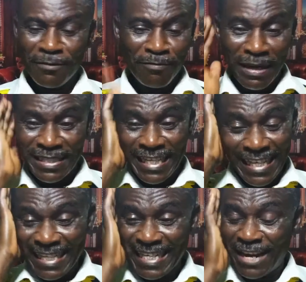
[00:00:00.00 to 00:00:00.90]
But
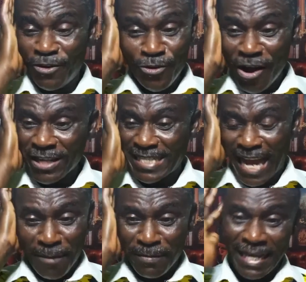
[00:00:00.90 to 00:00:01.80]
in the New York
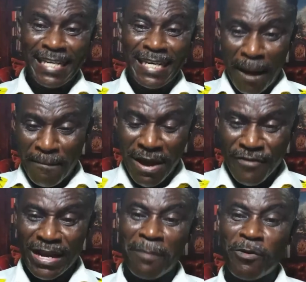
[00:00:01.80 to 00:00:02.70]
time, in America,